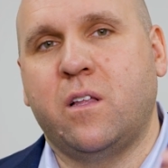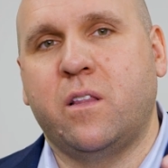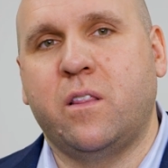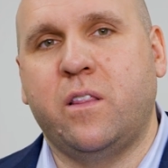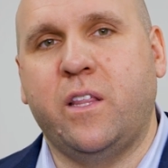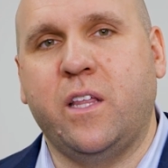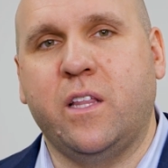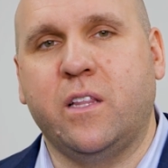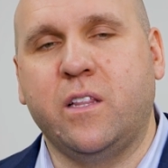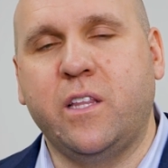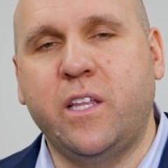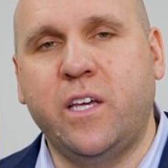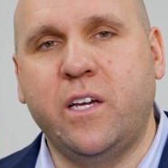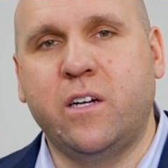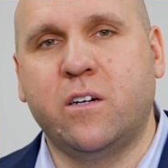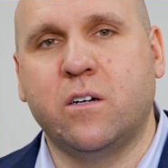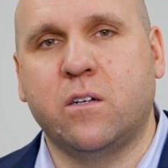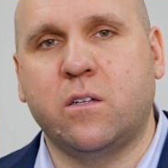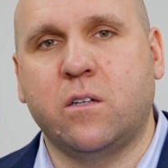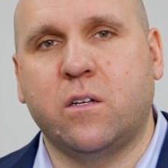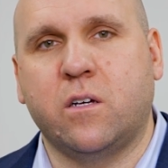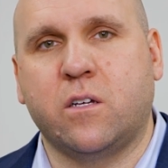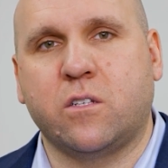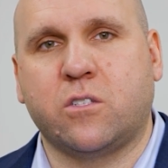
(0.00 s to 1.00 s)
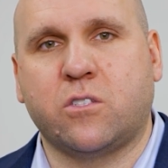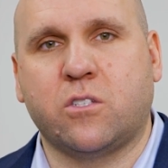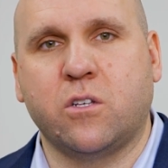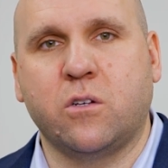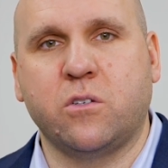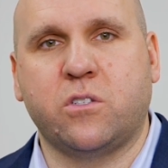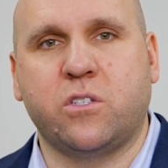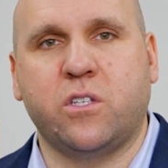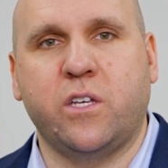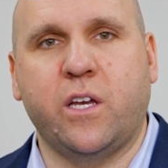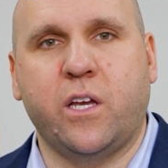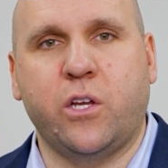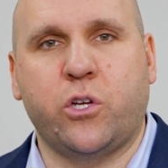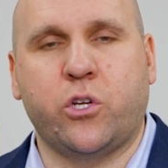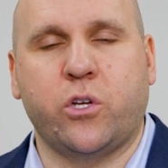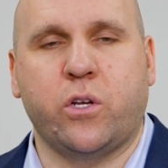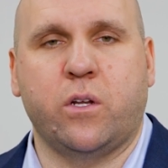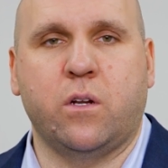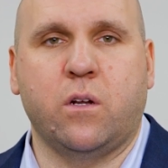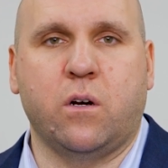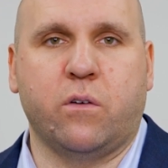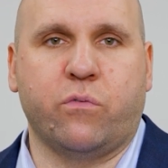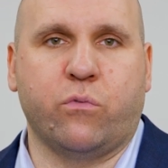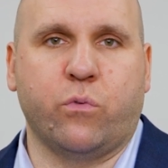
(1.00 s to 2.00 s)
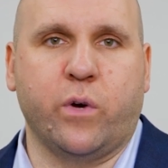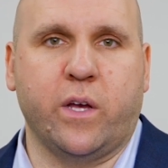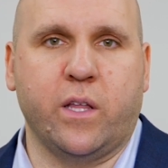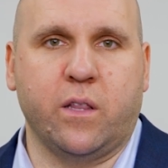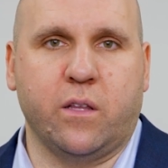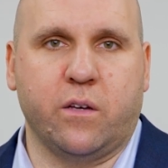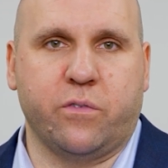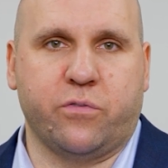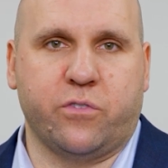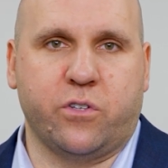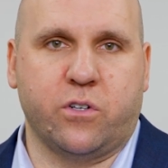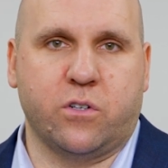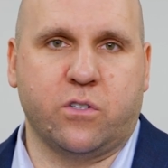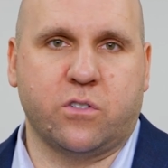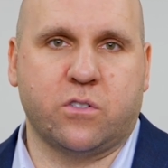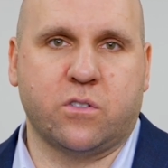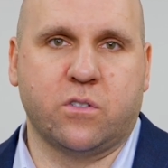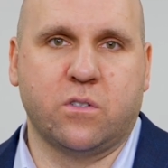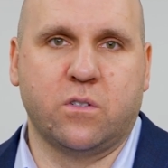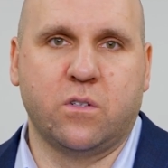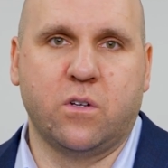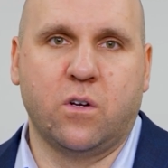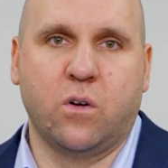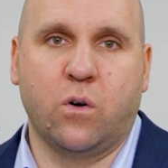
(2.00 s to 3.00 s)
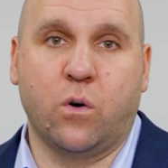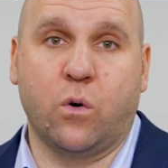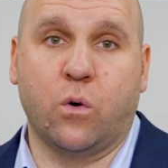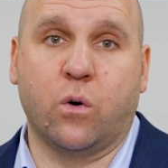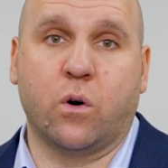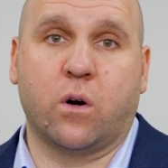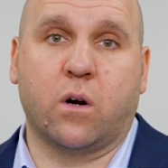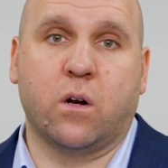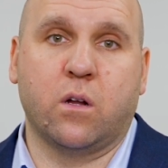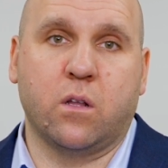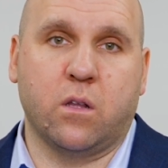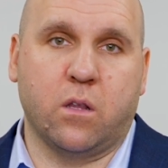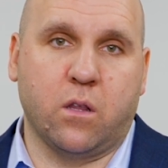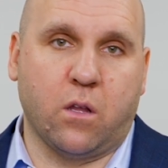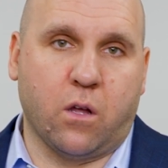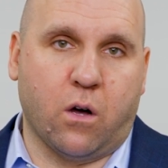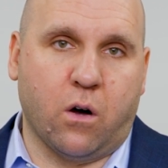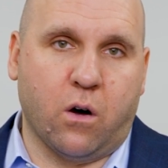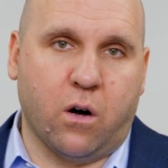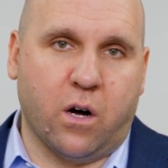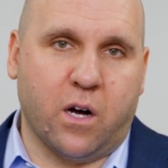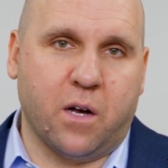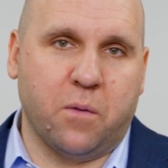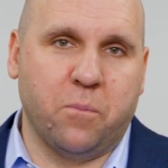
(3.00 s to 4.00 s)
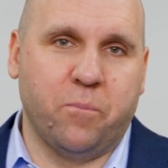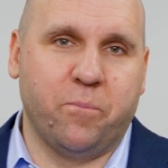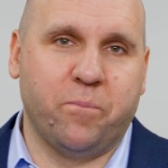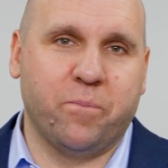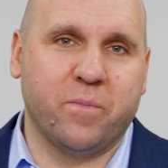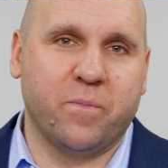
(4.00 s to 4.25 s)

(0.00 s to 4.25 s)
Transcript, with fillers: the Legal Association of Weightlifters, or LAW.